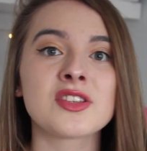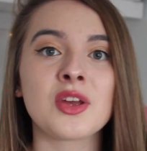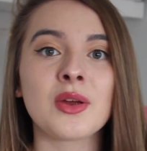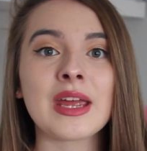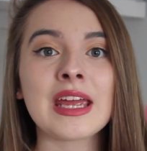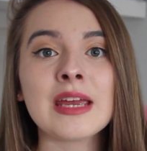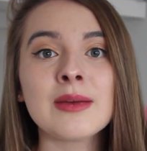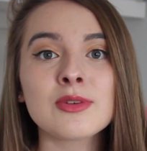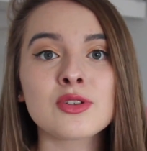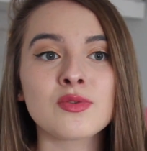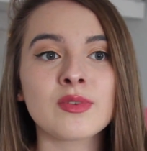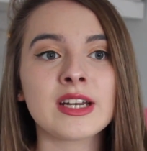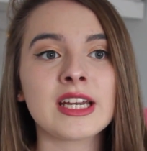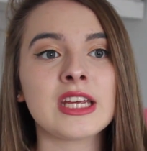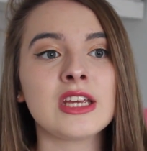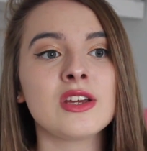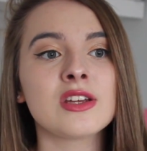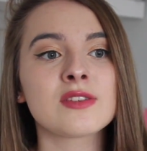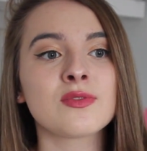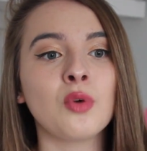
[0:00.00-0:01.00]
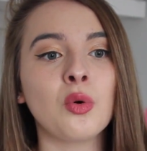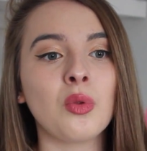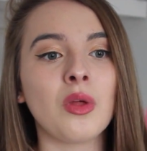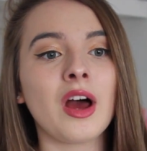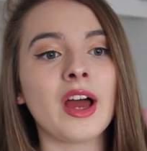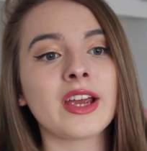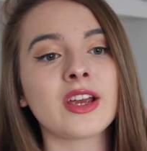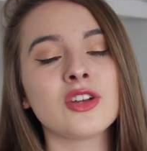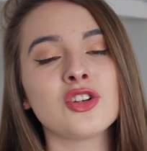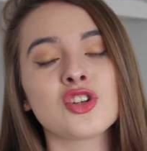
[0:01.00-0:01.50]
So he was really useful
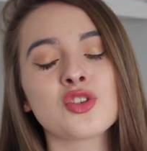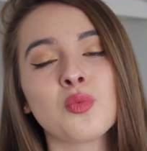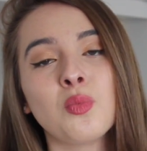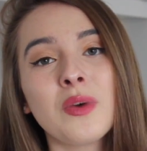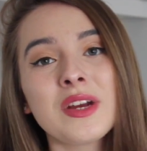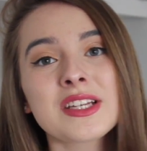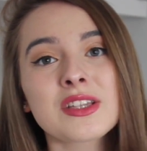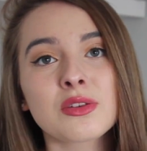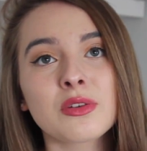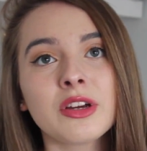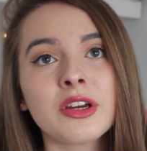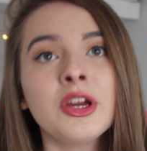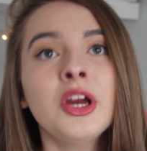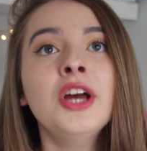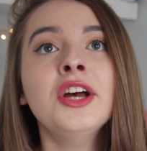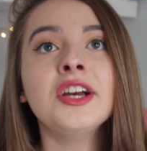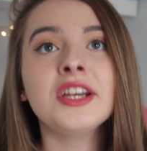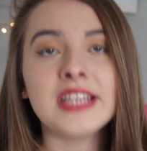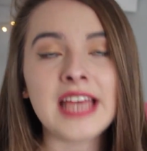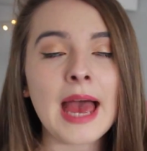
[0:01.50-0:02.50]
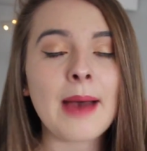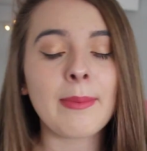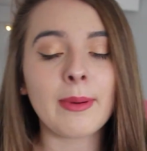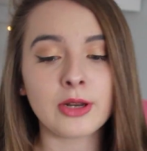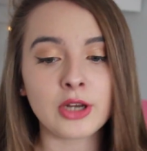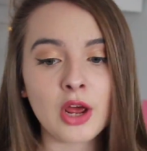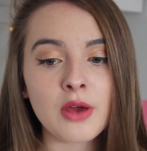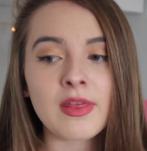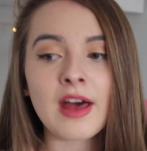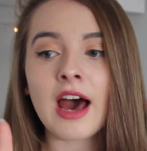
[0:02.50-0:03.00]
that I could just whiz through,
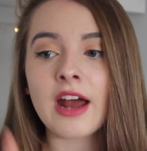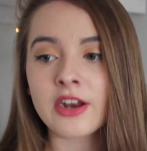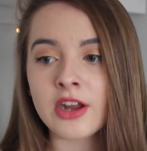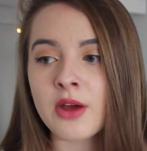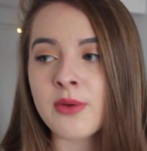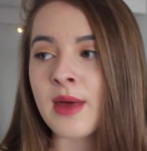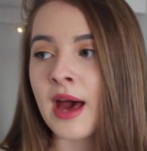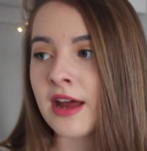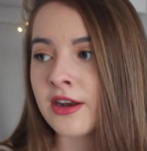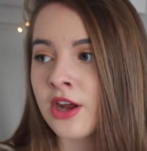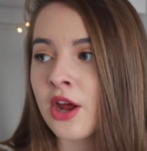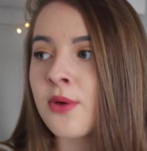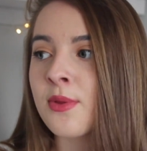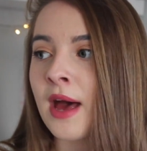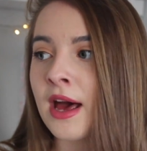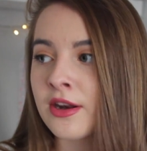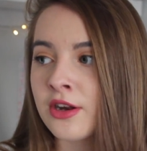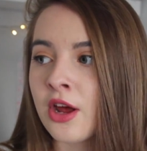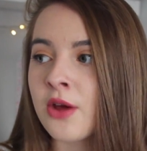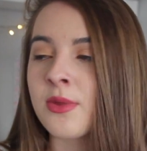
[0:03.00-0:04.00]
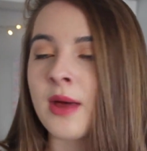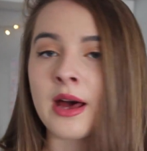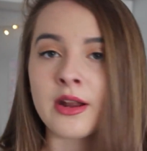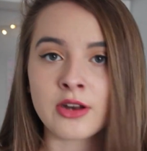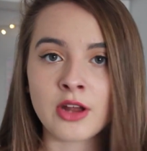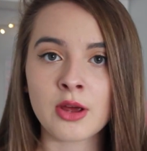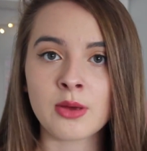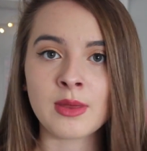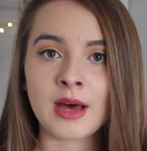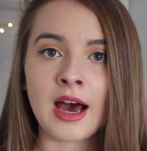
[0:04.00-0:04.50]
yep, know that, know that, know that, know
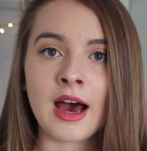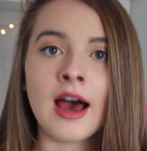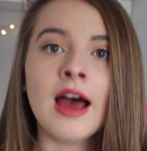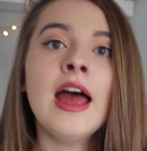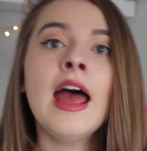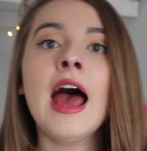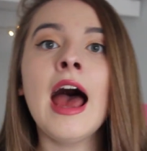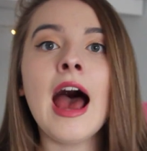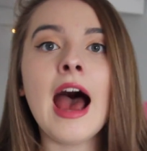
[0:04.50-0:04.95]
that, know that.